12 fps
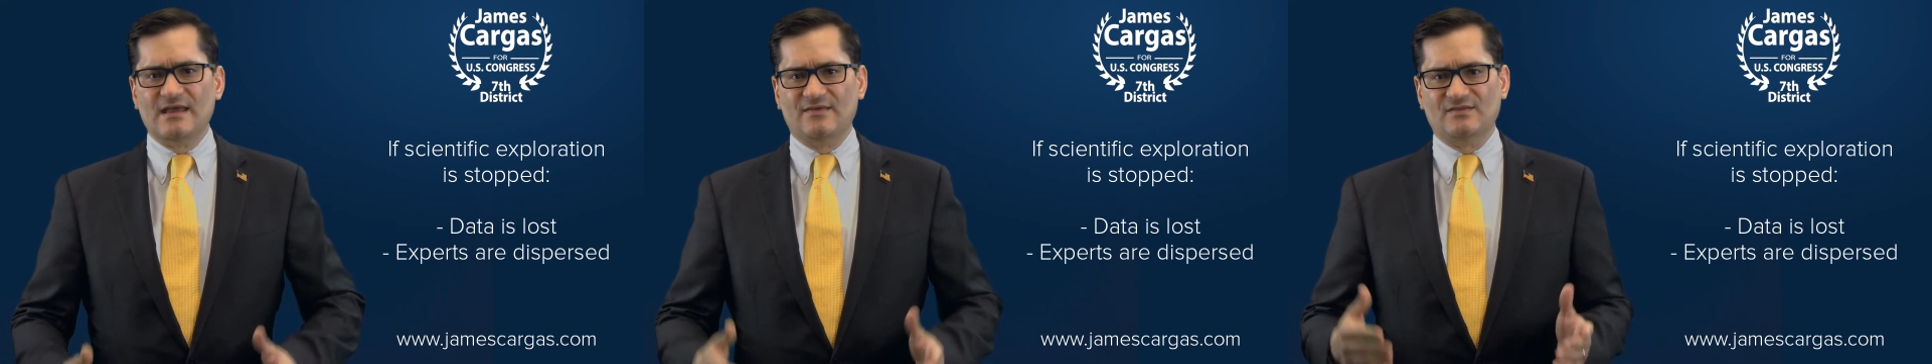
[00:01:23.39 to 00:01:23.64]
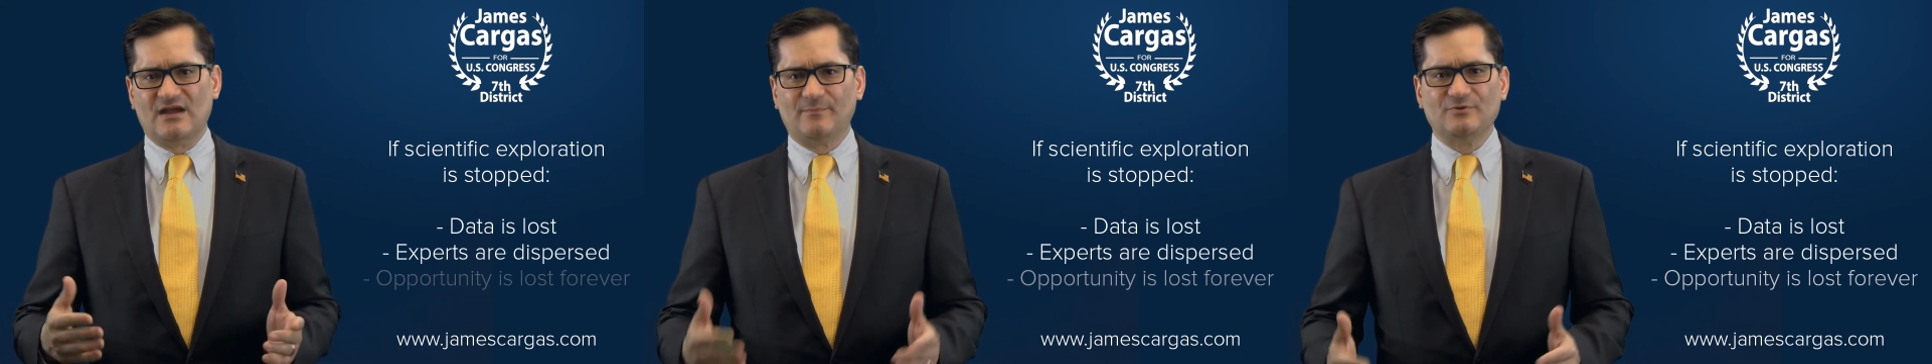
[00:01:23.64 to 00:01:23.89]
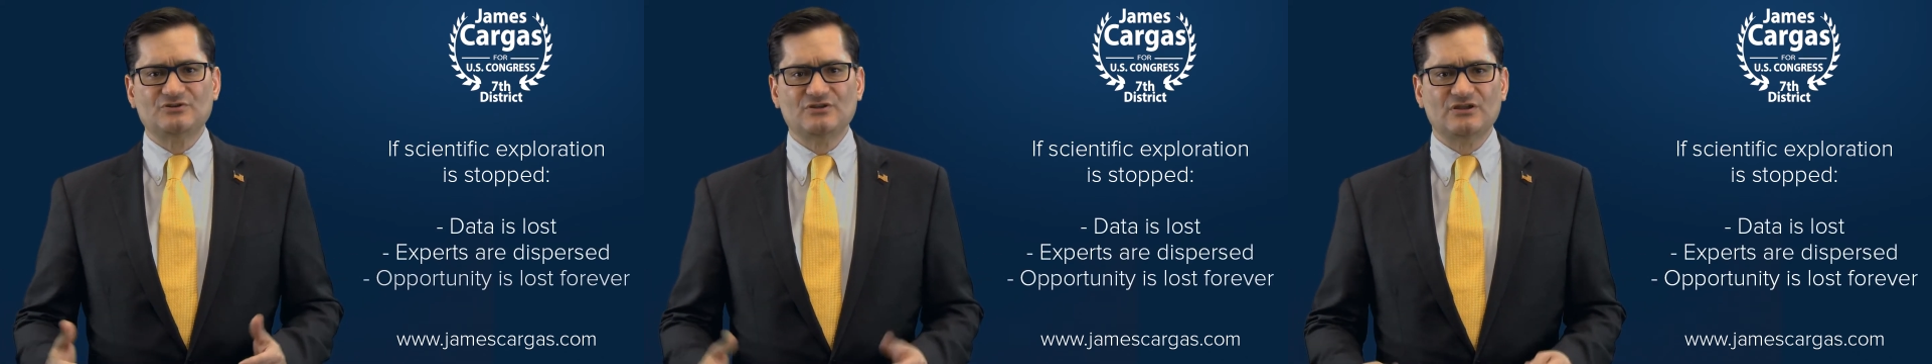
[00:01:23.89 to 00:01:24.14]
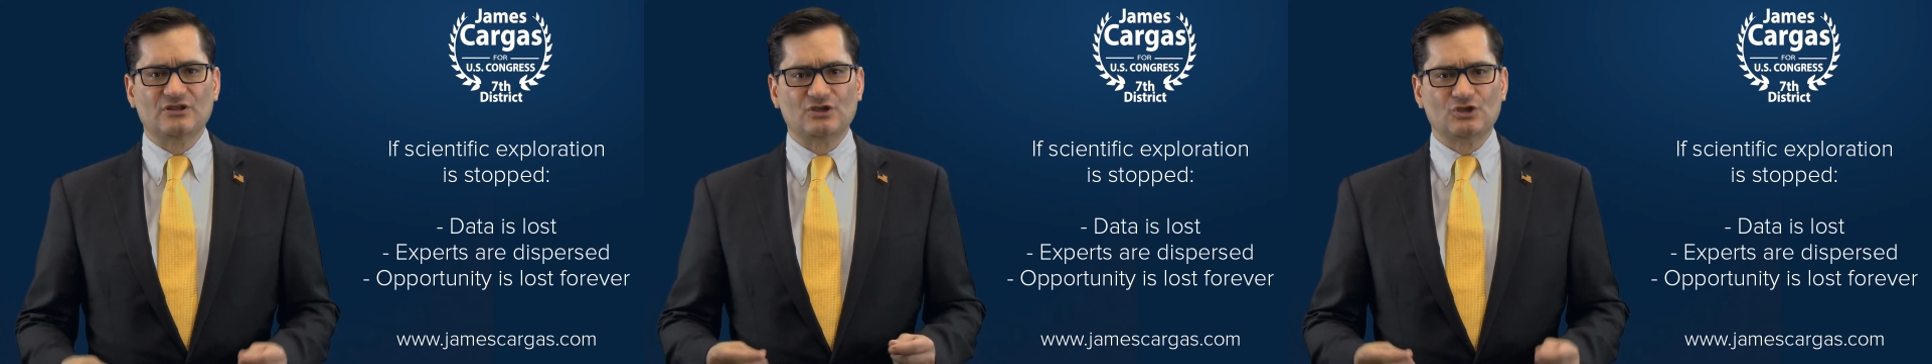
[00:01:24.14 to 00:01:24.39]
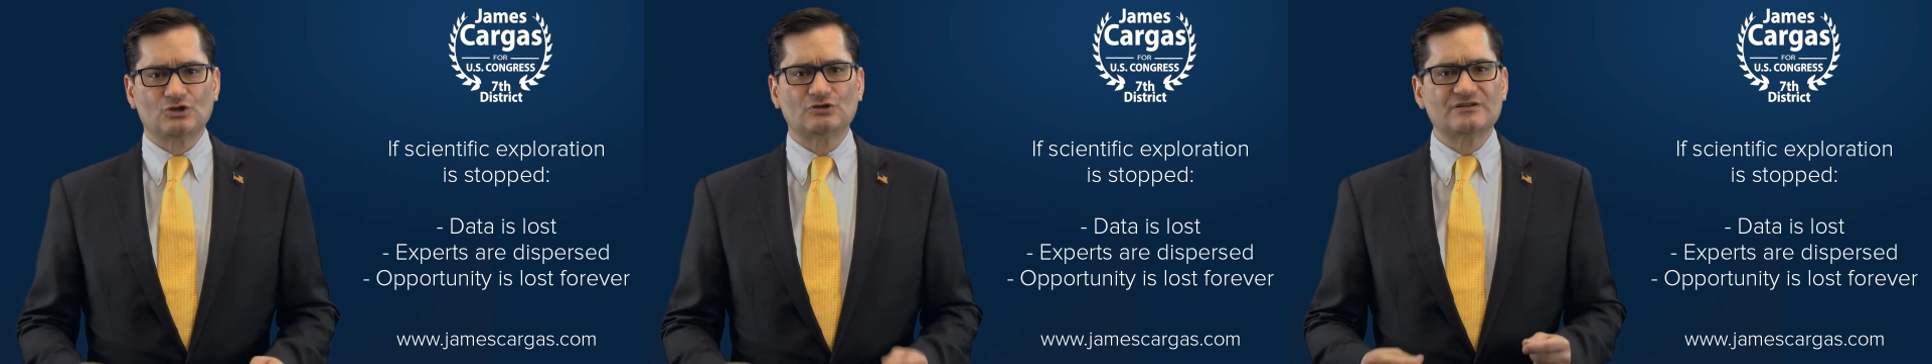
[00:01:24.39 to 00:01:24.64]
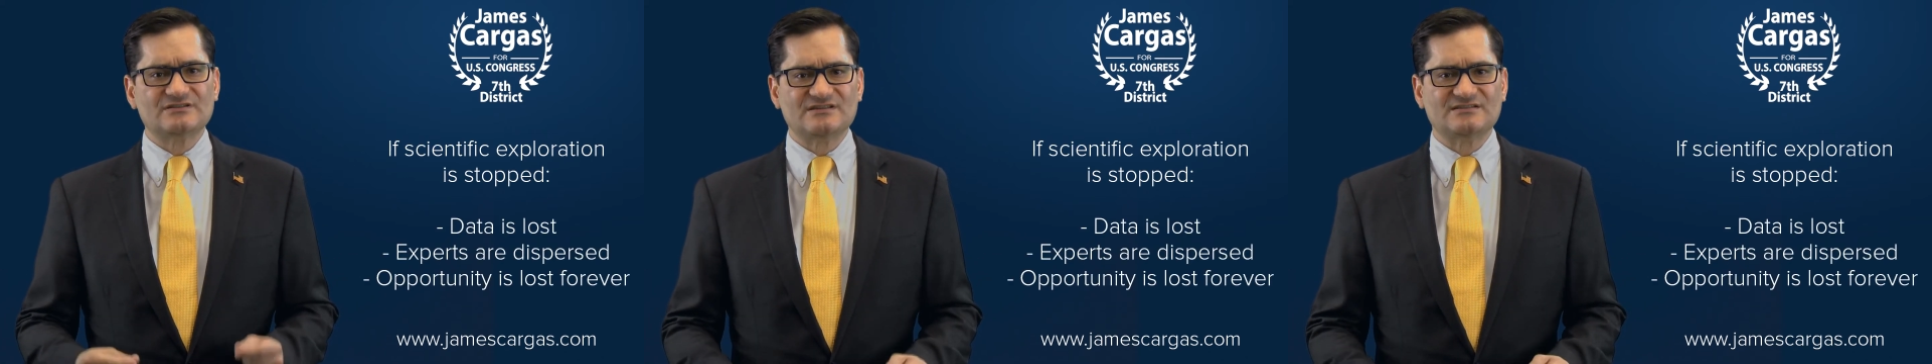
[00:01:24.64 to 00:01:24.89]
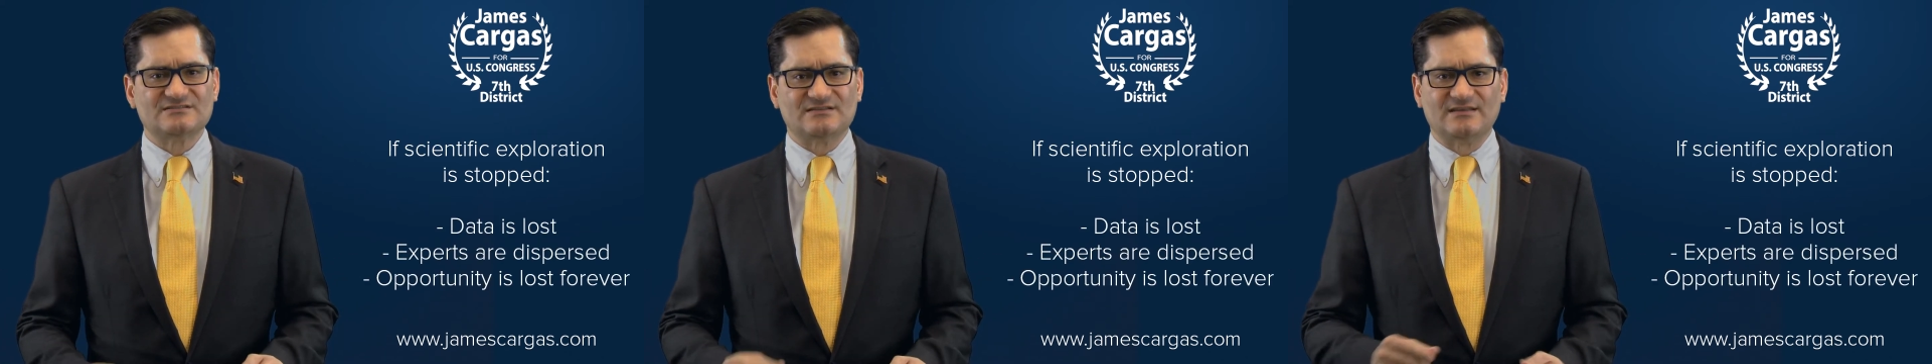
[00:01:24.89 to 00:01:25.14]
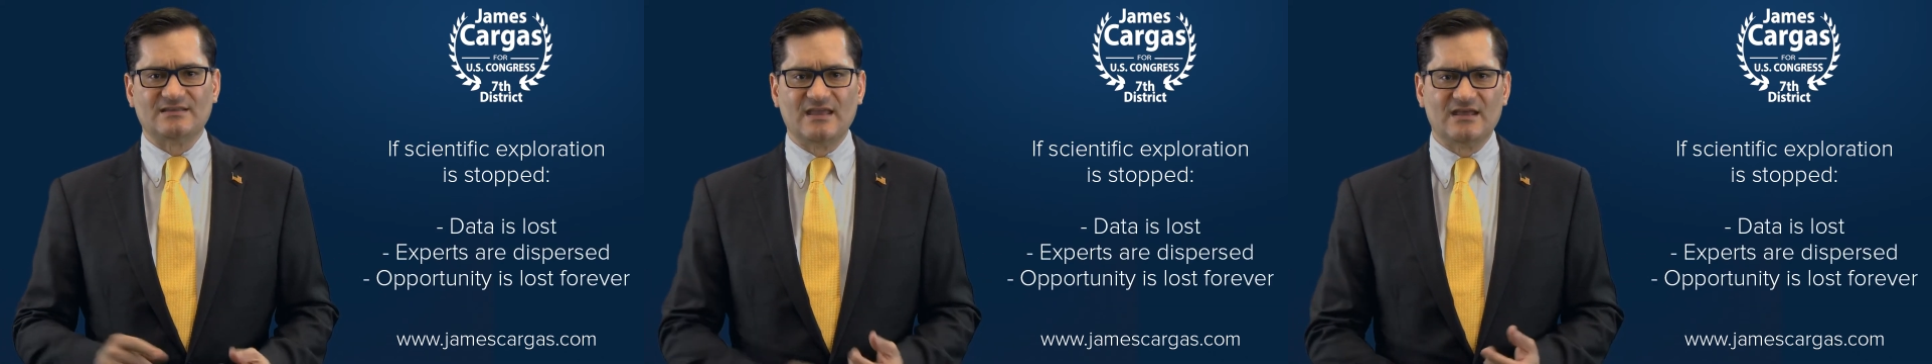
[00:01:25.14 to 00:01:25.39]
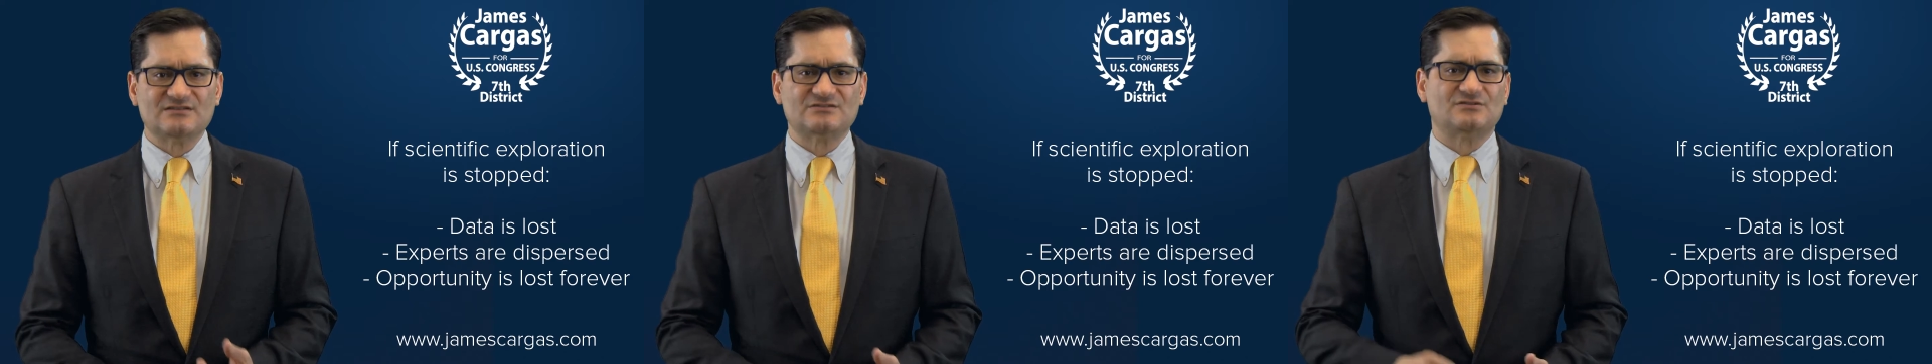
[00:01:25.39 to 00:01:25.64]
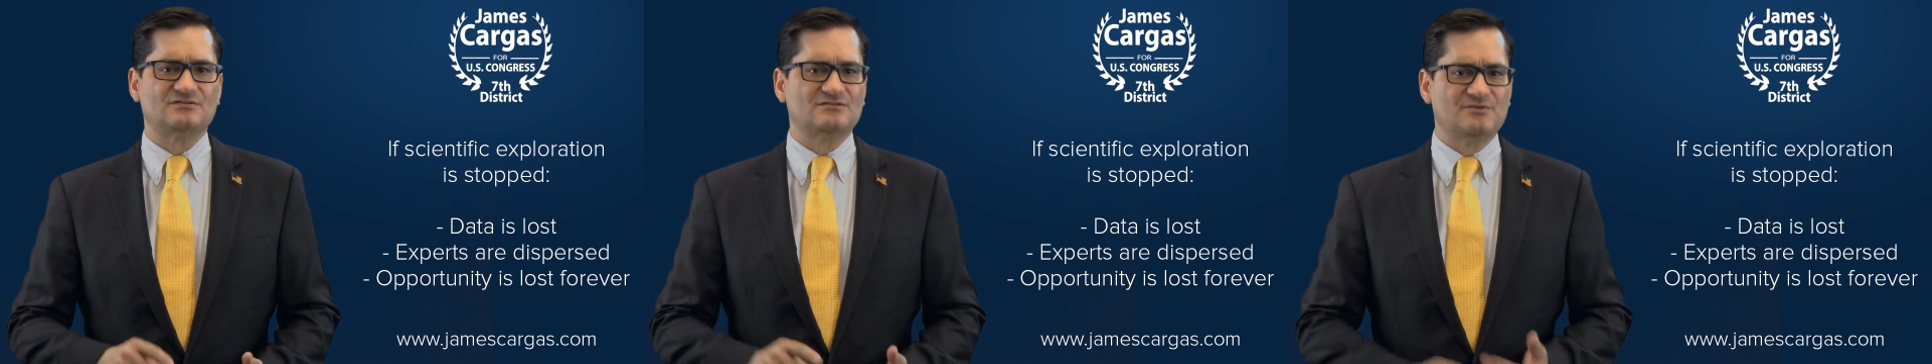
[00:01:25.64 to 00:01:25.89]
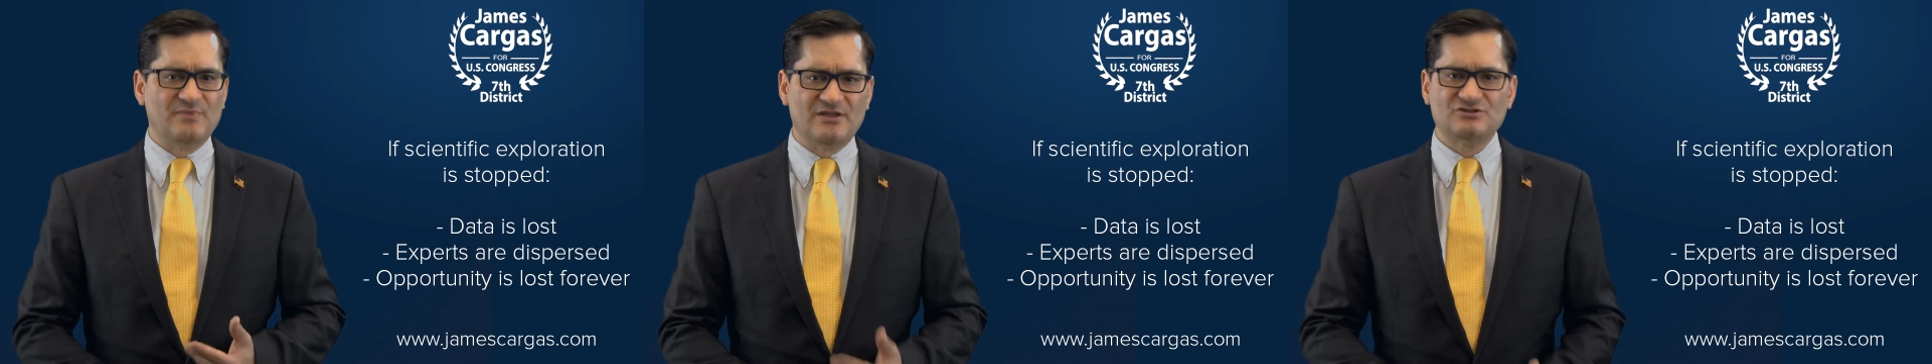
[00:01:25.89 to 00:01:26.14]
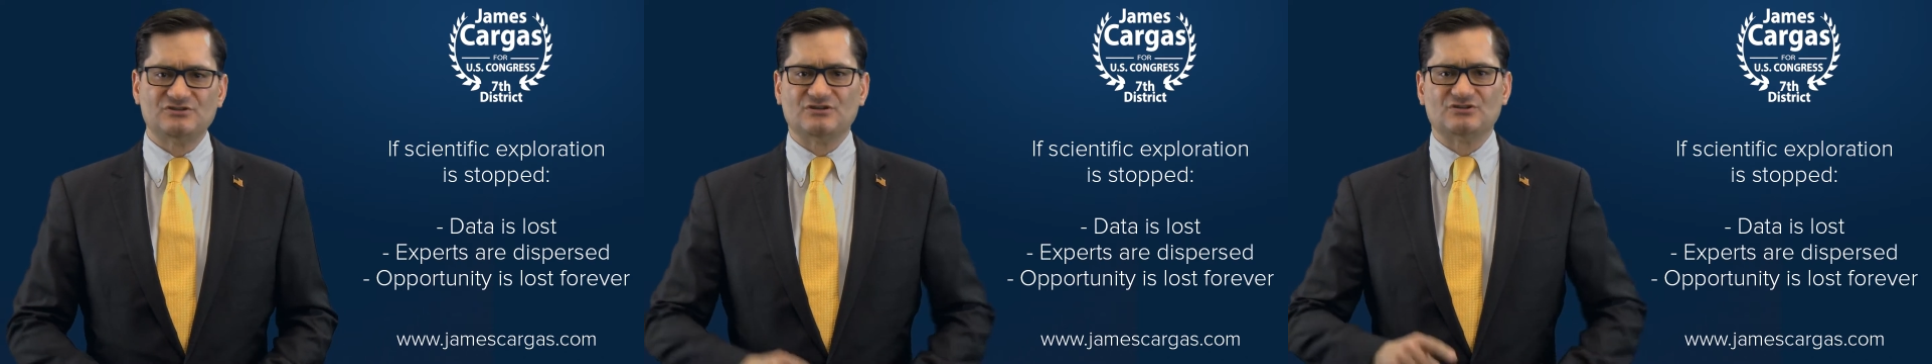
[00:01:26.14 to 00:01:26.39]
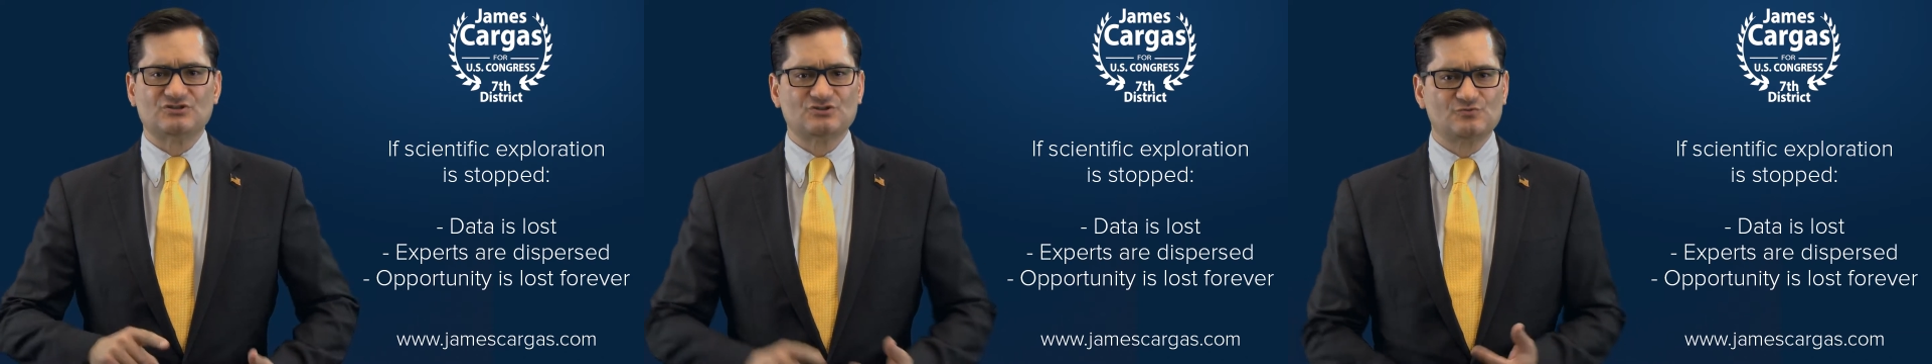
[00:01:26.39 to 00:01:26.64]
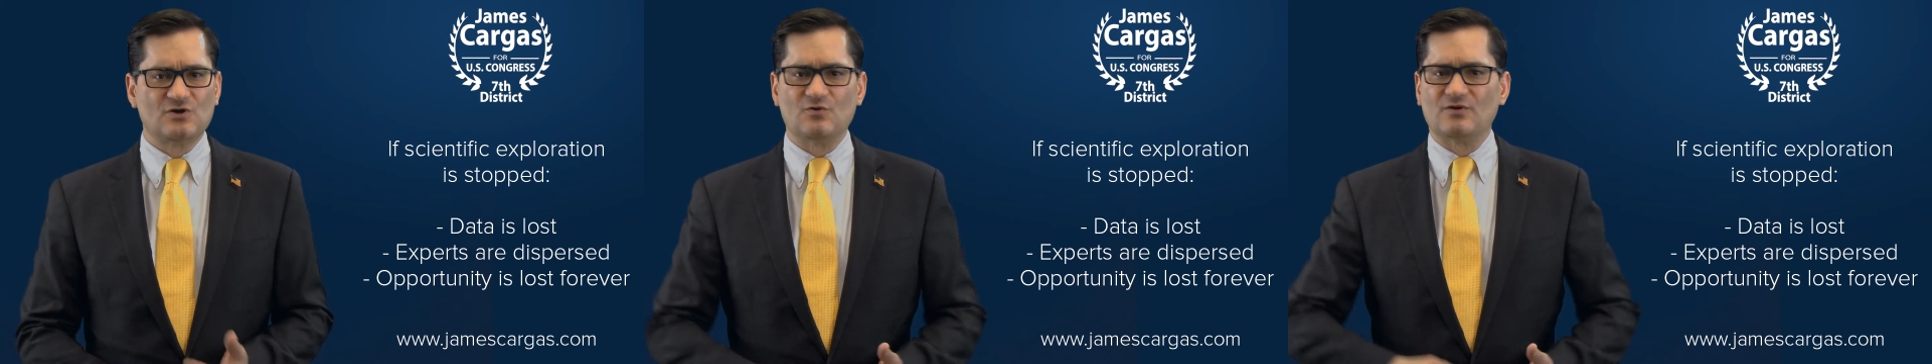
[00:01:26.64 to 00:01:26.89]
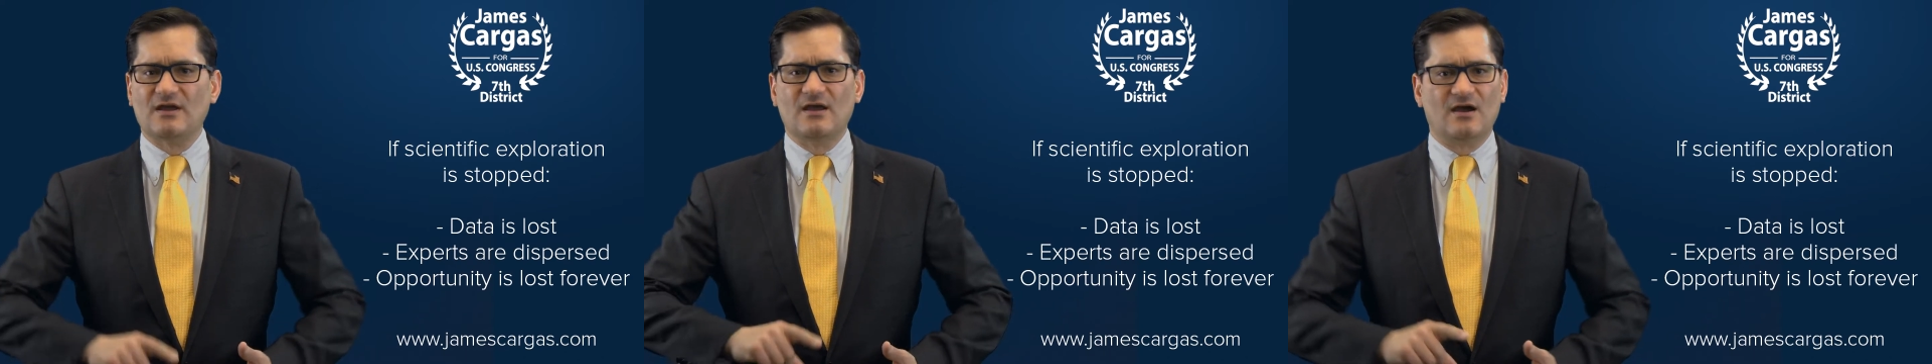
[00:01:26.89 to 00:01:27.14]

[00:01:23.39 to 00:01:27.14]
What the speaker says: and the opportunity to cure diseases like cancer, dementia, stroke,